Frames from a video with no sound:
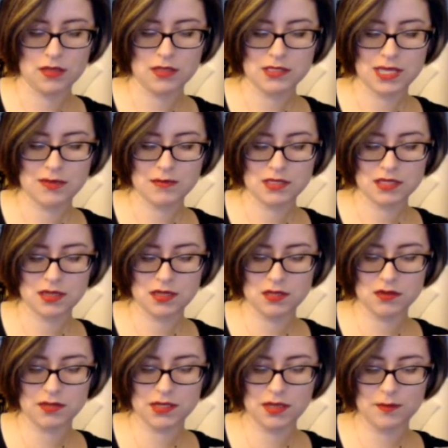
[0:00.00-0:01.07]
So I'm just going to
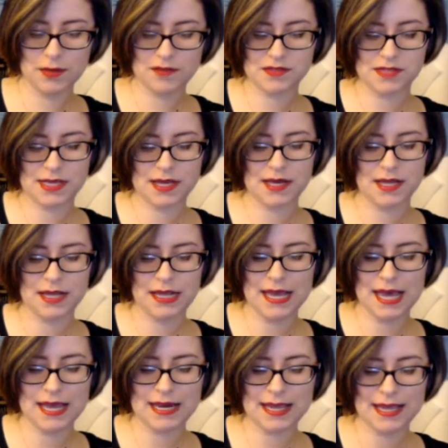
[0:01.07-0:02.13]
do a little bit of sanding.
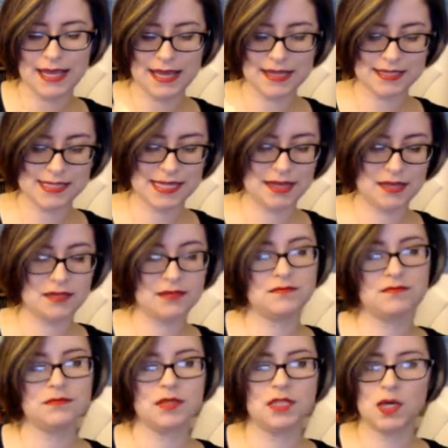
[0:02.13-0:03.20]
Again, I can't sand
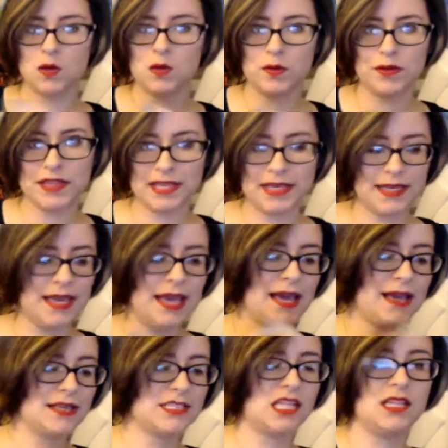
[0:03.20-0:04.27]
the whole thing
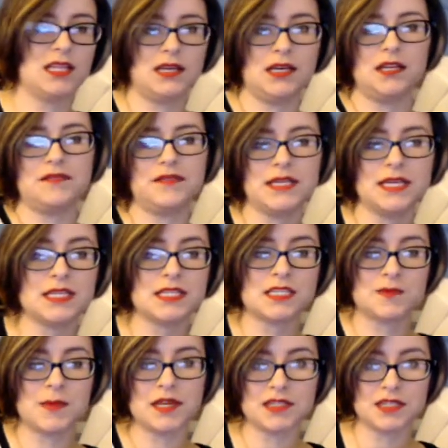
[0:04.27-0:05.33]
yet because a lot of this
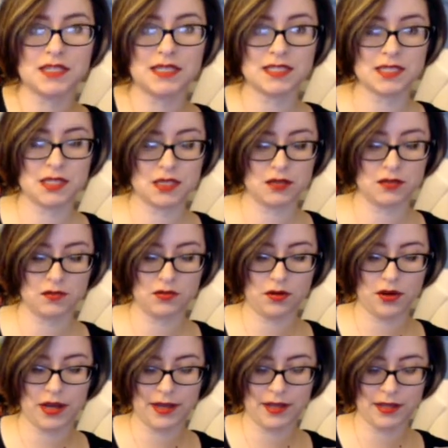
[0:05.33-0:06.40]
especially is still
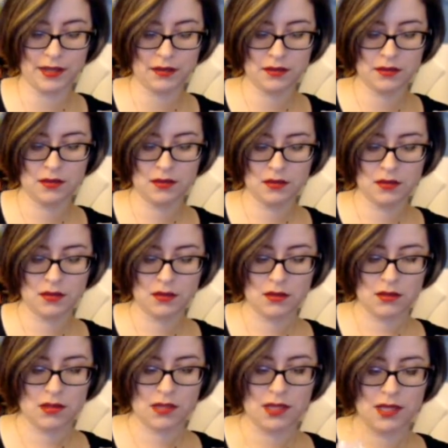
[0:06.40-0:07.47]
drying.
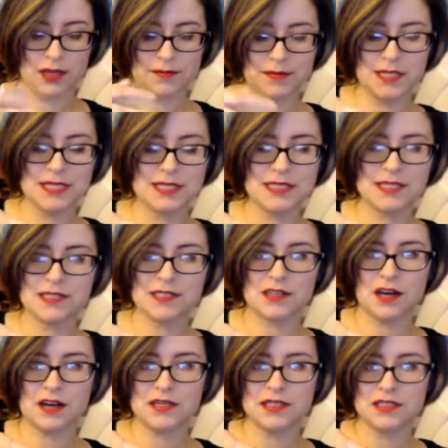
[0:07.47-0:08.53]
This is
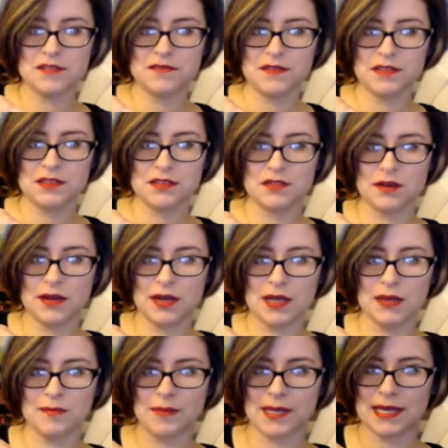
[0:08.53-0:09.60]
starting to feel
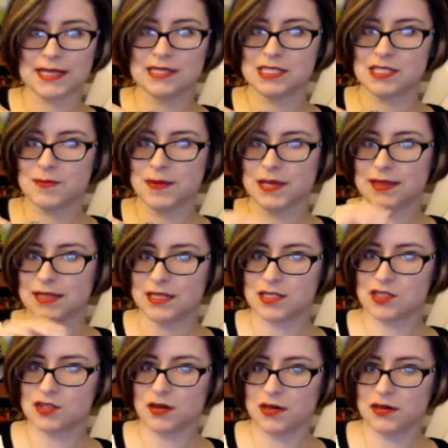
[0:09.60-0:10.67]
dry, but I suspect that
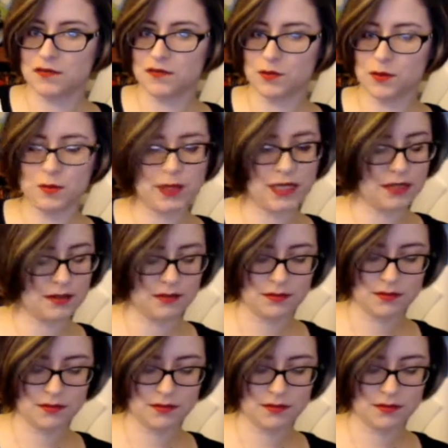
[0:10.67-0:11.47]
it's trying to fool me.